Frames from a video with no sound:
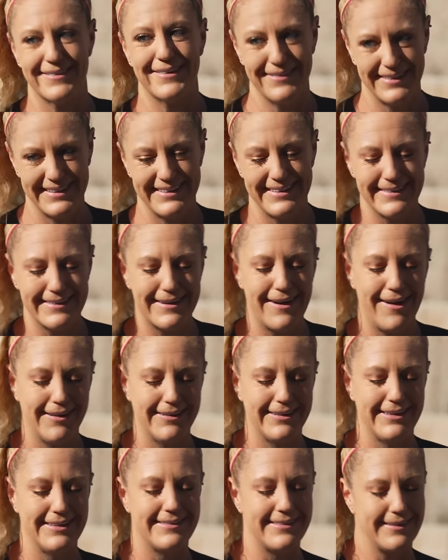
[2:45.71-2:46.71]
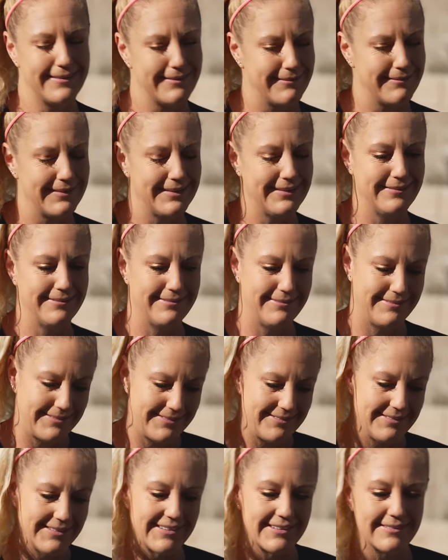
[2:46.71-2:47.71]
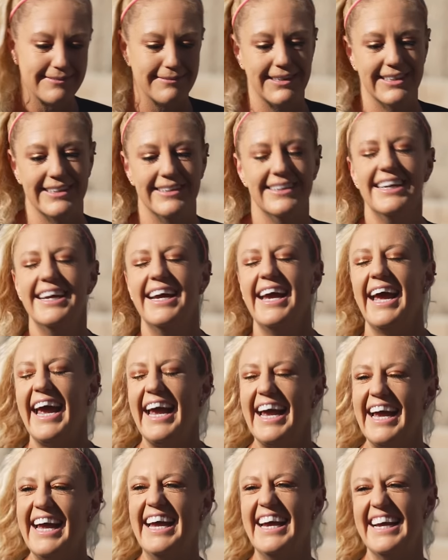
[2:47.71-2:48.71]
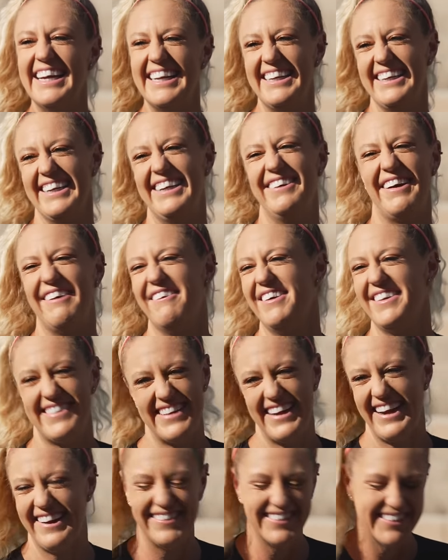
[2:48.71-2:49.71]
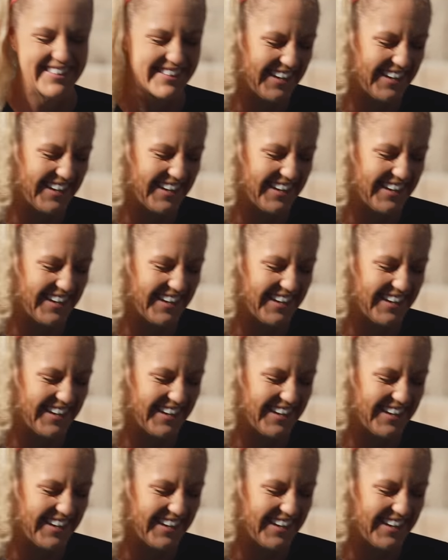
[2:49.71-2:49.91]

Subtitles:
going into college around 2001, and we won't say how old,